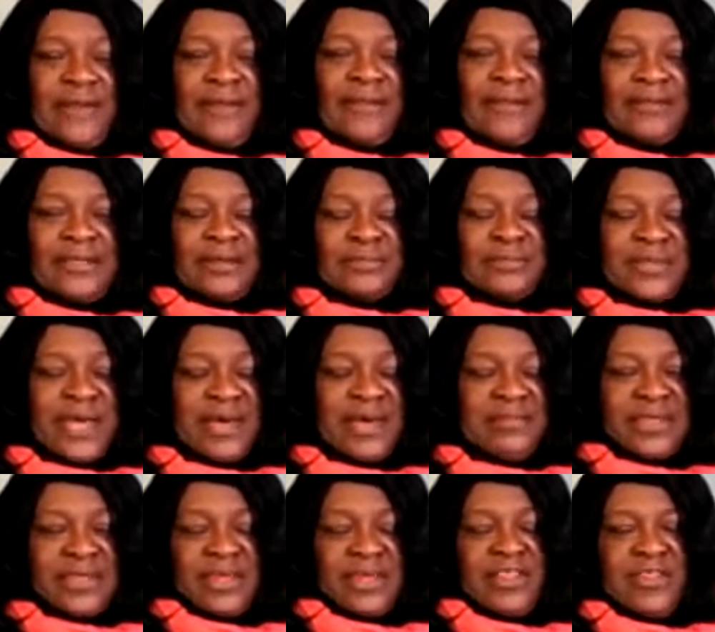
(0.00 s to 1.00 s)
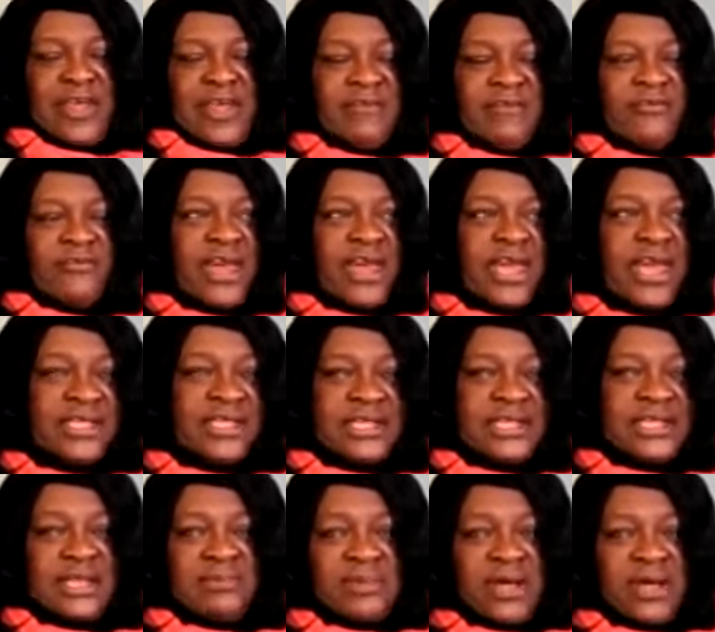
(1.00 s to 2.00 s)
sometimes they're there for
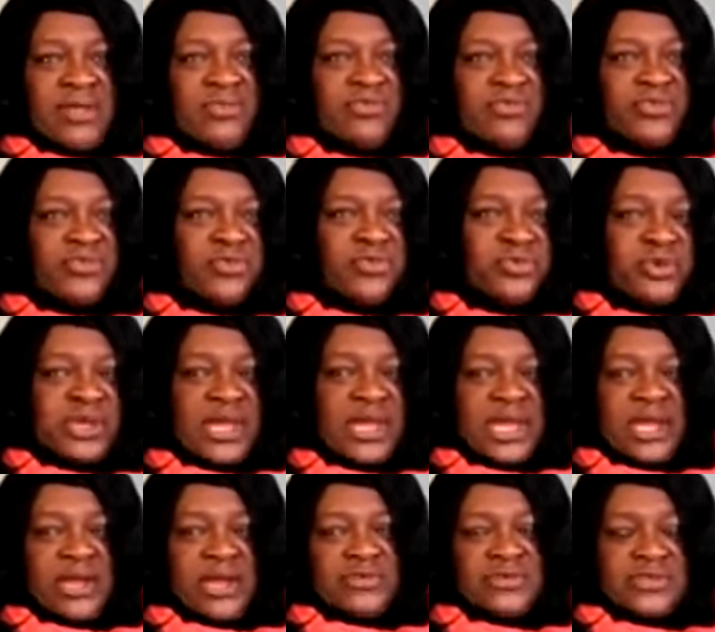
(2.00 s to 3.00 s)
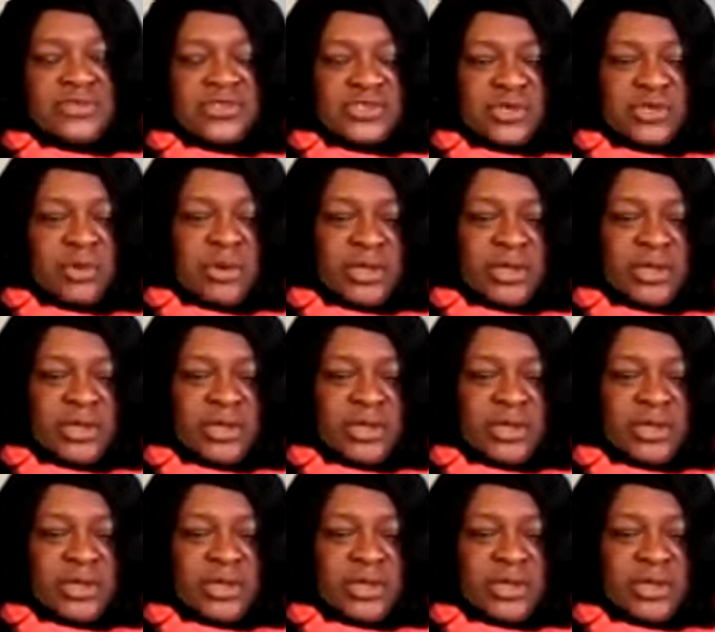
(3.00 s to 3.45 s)
18 months, 2 years, and so